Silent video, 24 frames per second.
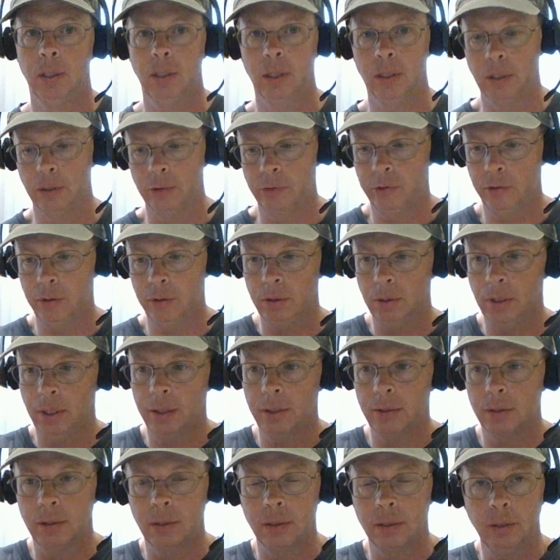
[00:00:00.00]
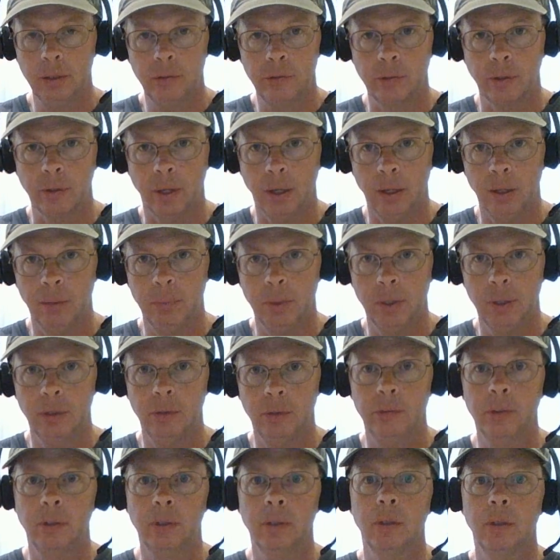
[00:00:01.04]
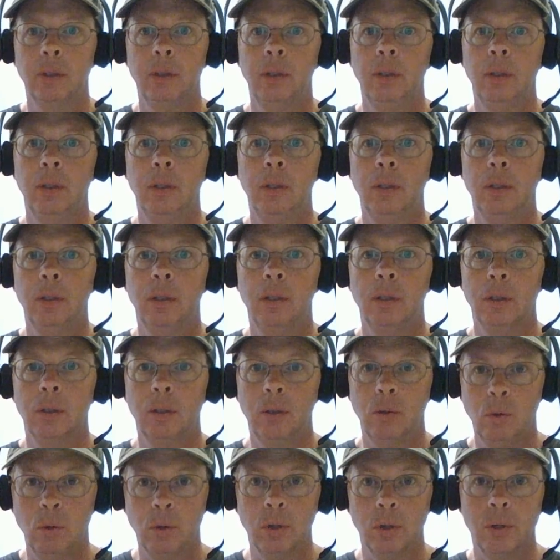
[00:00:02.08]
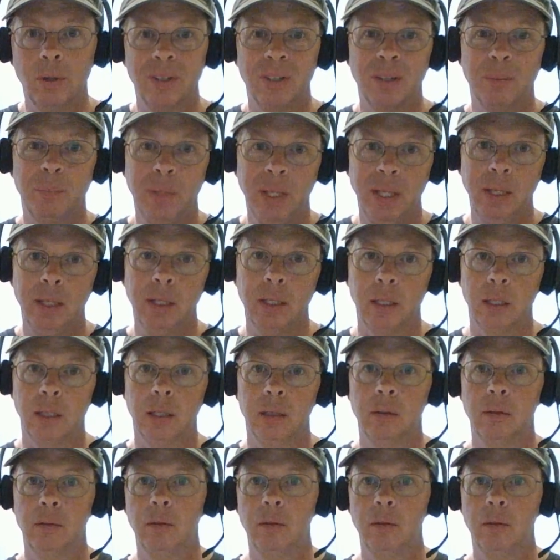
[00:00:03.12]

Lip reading: And it's still lighter on this side, but it's a quarter and a penny.